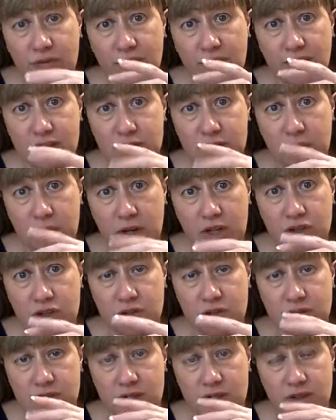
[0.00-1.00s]

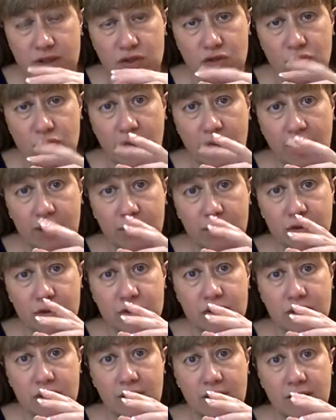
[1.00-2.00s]
expiations and
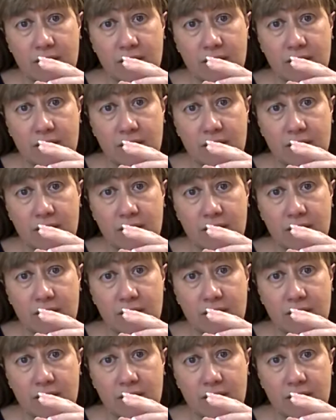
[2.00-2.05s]
trials,